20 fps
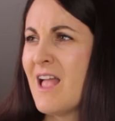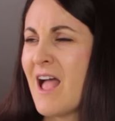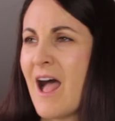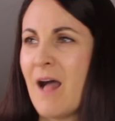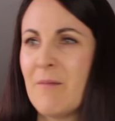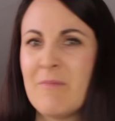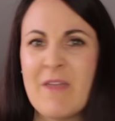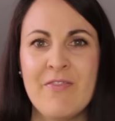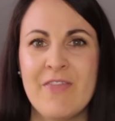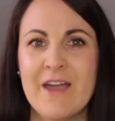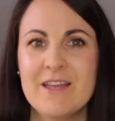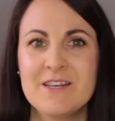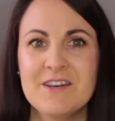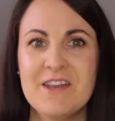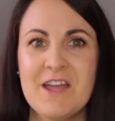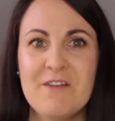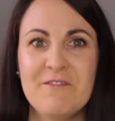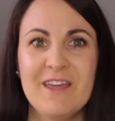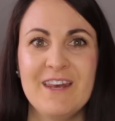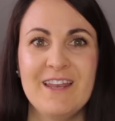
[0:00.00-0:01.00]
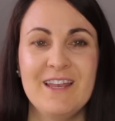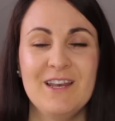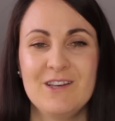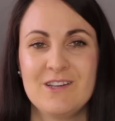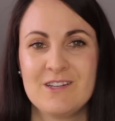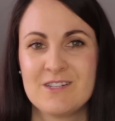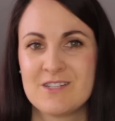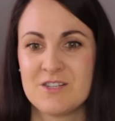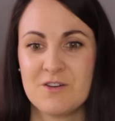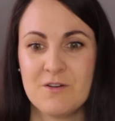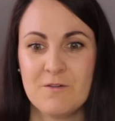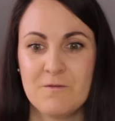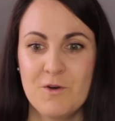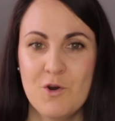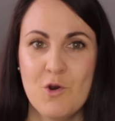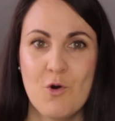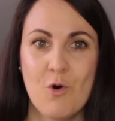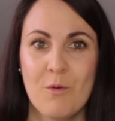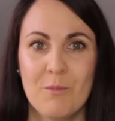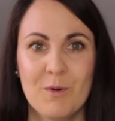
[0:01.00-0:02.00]
And they didn't have any sort of
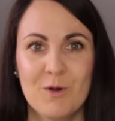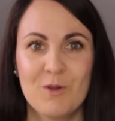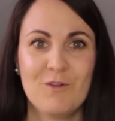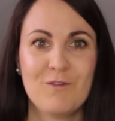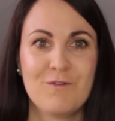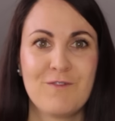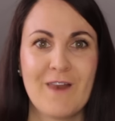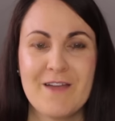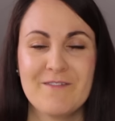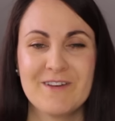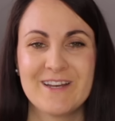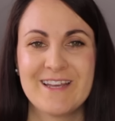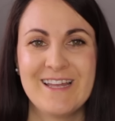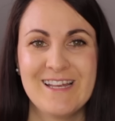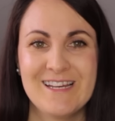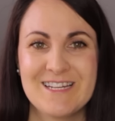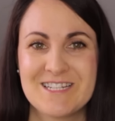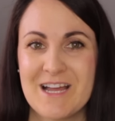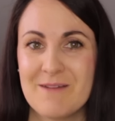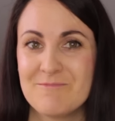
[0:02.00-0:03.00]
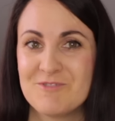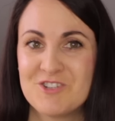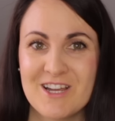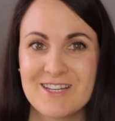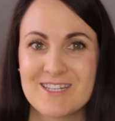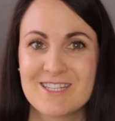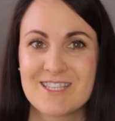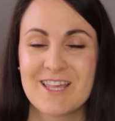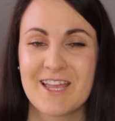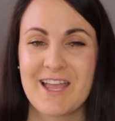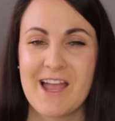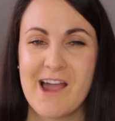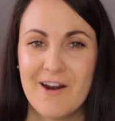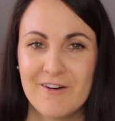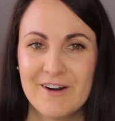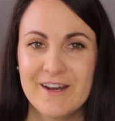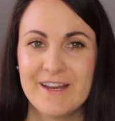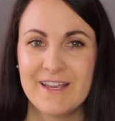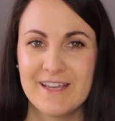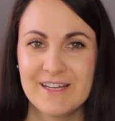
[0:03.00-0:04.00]
normal flavored ketchup, just the
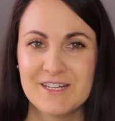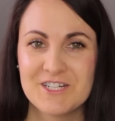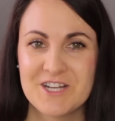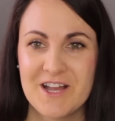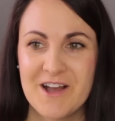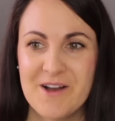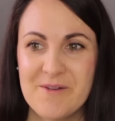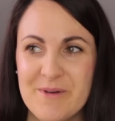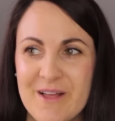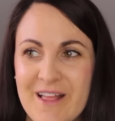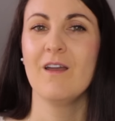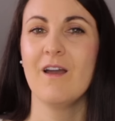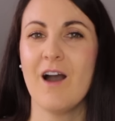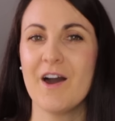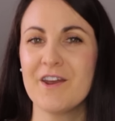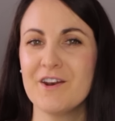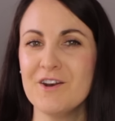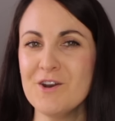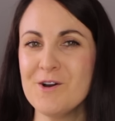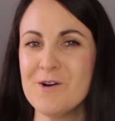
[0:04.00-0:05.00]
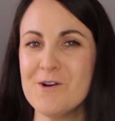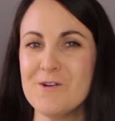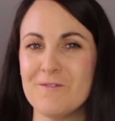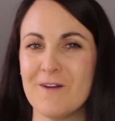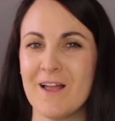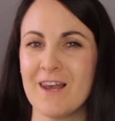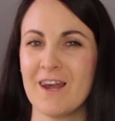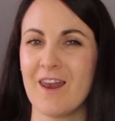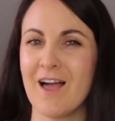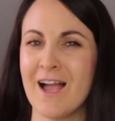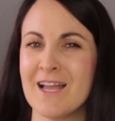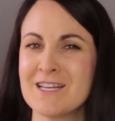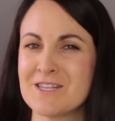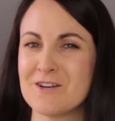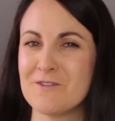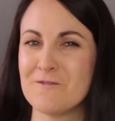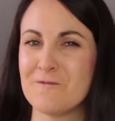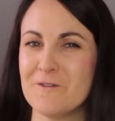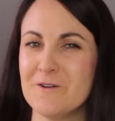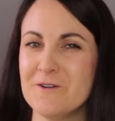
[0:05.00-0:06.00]
curry ketchup. I don't know if I liked it
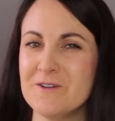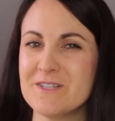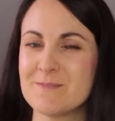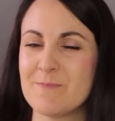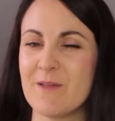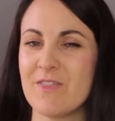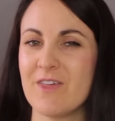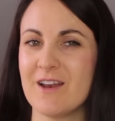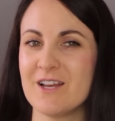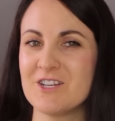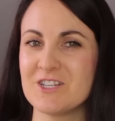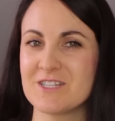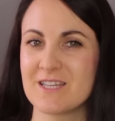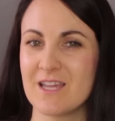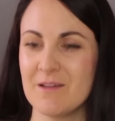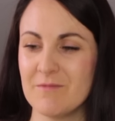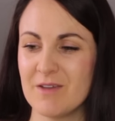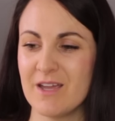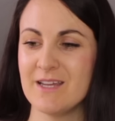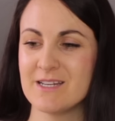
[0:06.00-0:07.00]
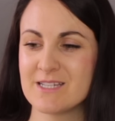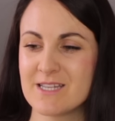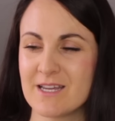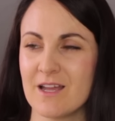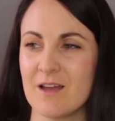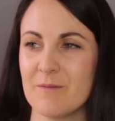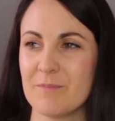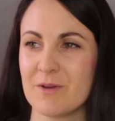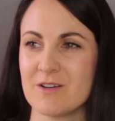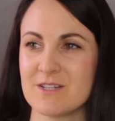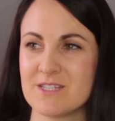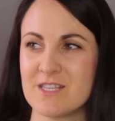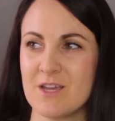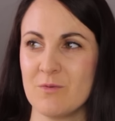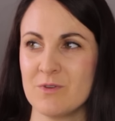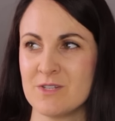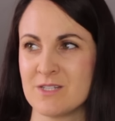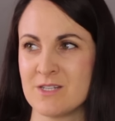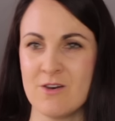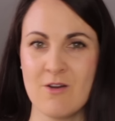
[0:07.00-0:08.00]
at first, but then I just kept eating it because there
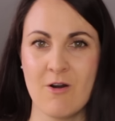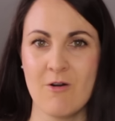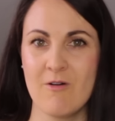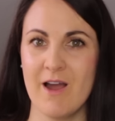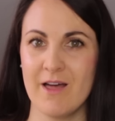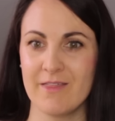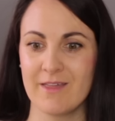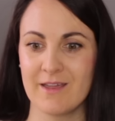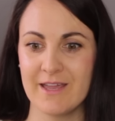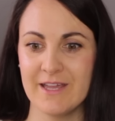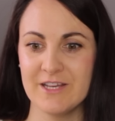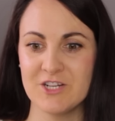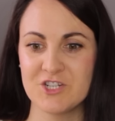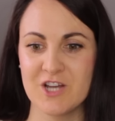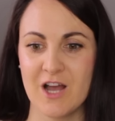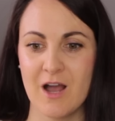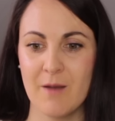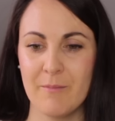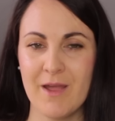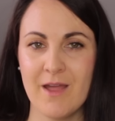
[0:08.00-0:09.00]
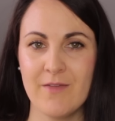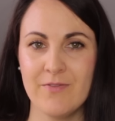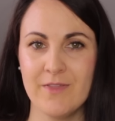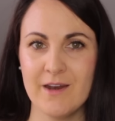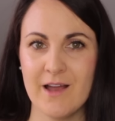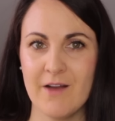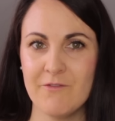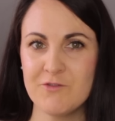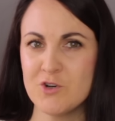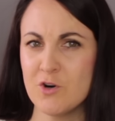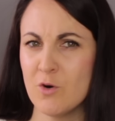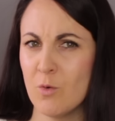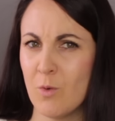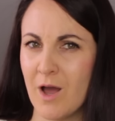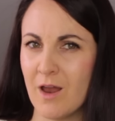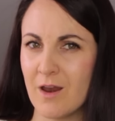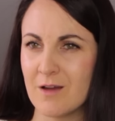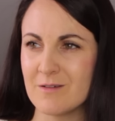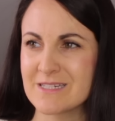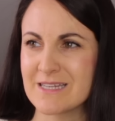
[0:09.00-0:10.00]
was no other ketchup. And then after a
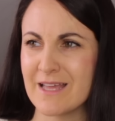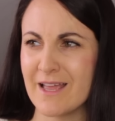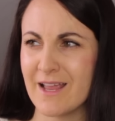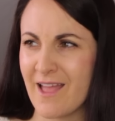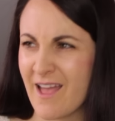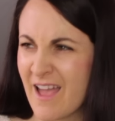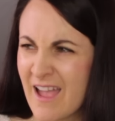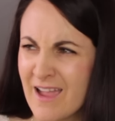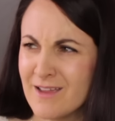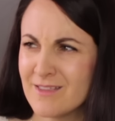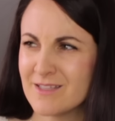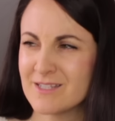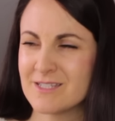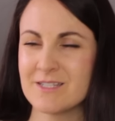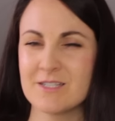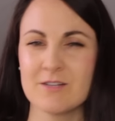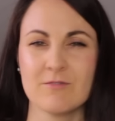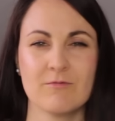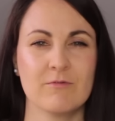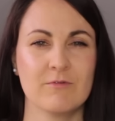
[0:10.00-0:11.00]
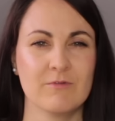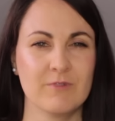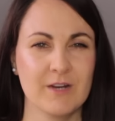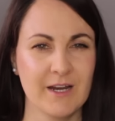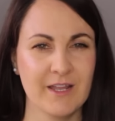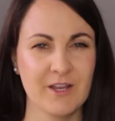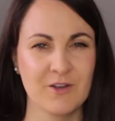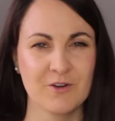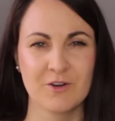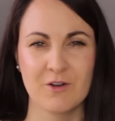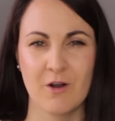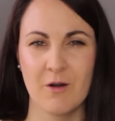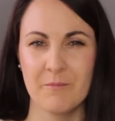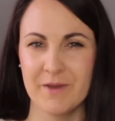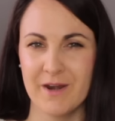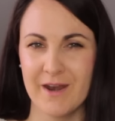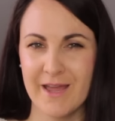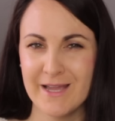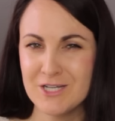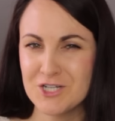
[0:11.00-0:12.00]
while I was like, hey, this is a really good
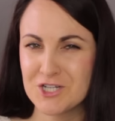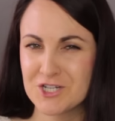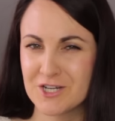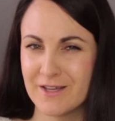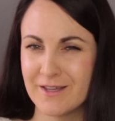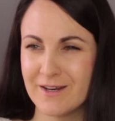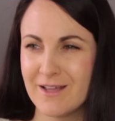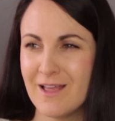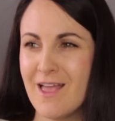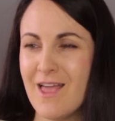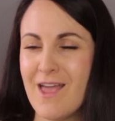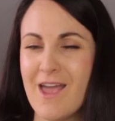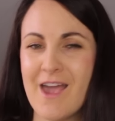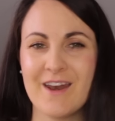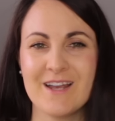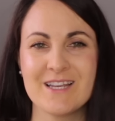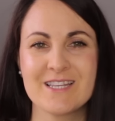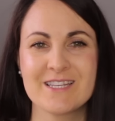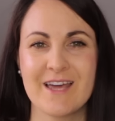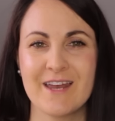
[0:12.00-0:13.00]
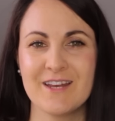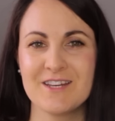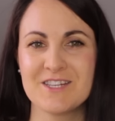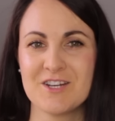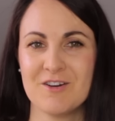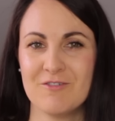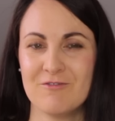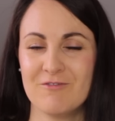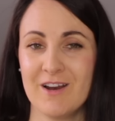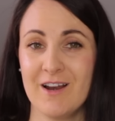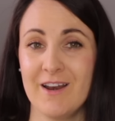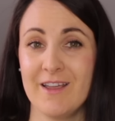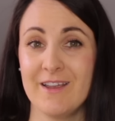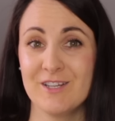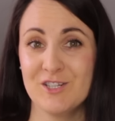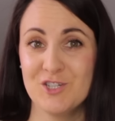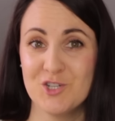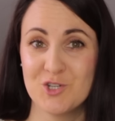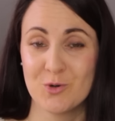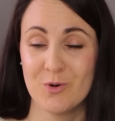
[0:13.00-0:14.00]
combination, and I started to really
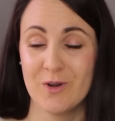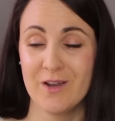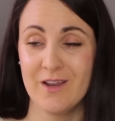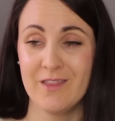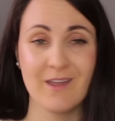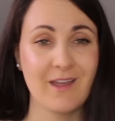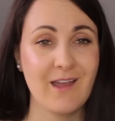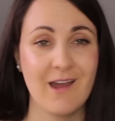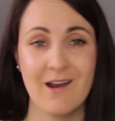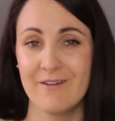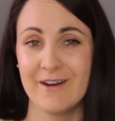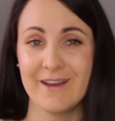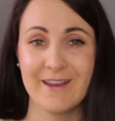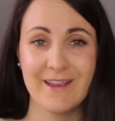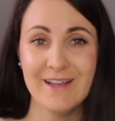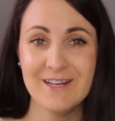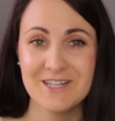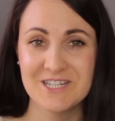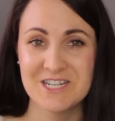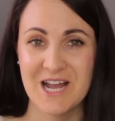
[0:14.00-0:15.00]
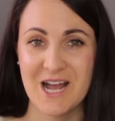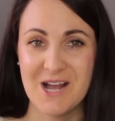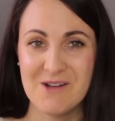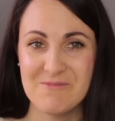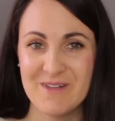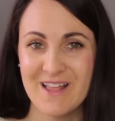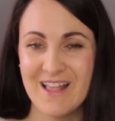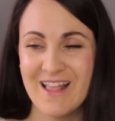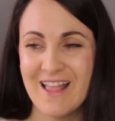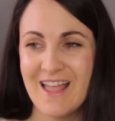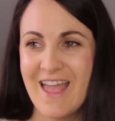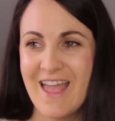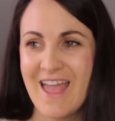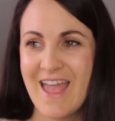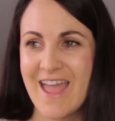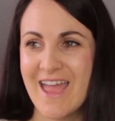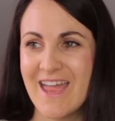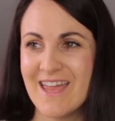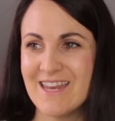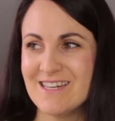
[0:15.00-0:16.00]
enjoy the curry ketchup.
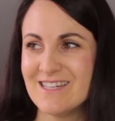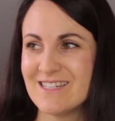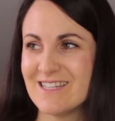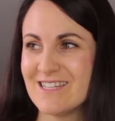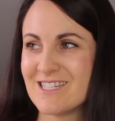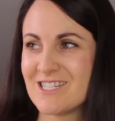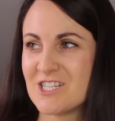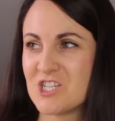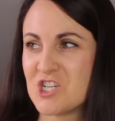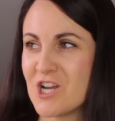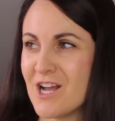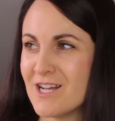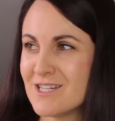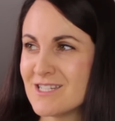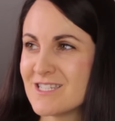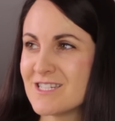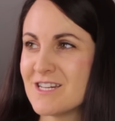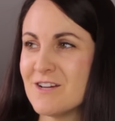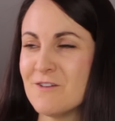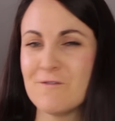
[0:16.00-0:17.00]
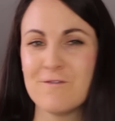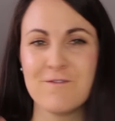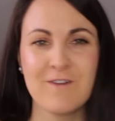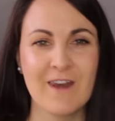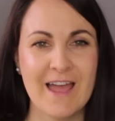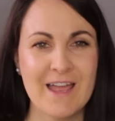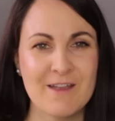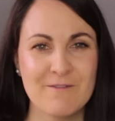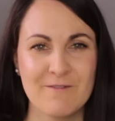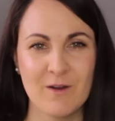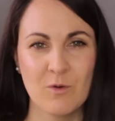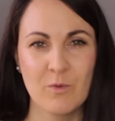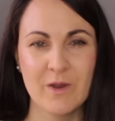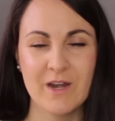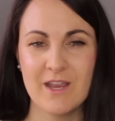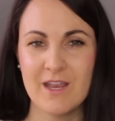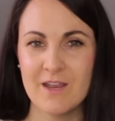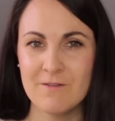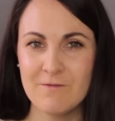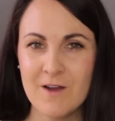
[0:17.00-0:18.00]
And it's just a flavor.
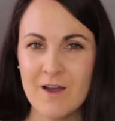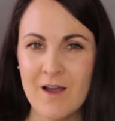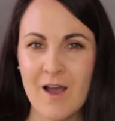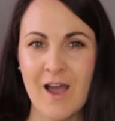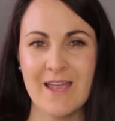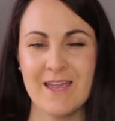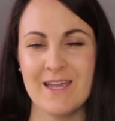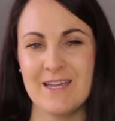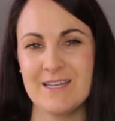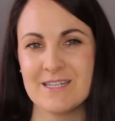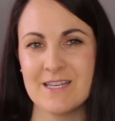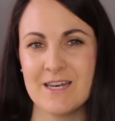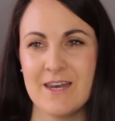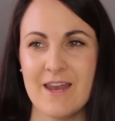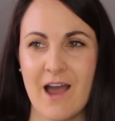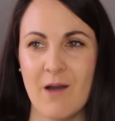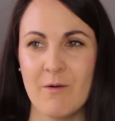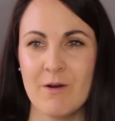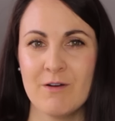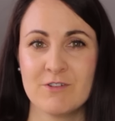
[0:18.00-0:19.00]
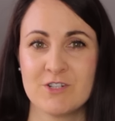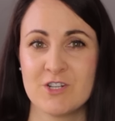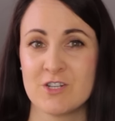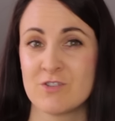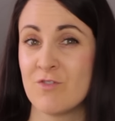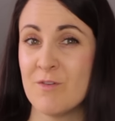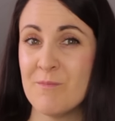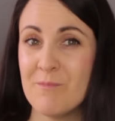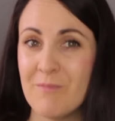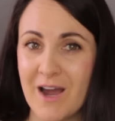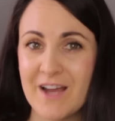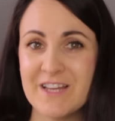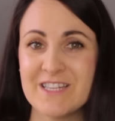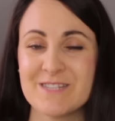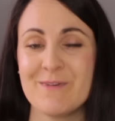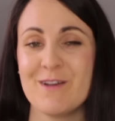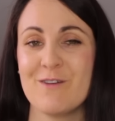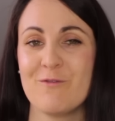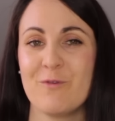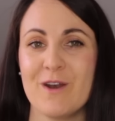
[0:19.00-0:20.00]
Whenever I eat it now, it just
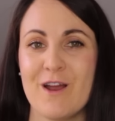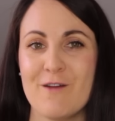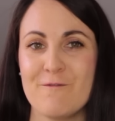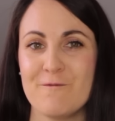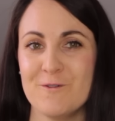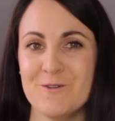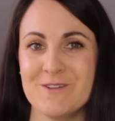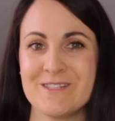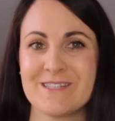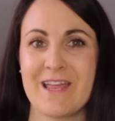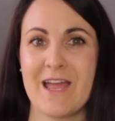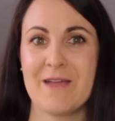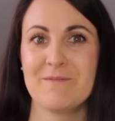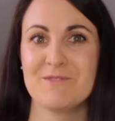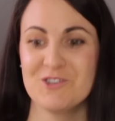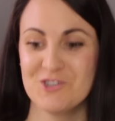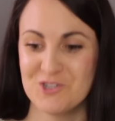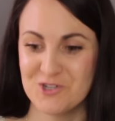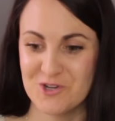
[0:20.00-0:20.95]
reminds me of when I first came to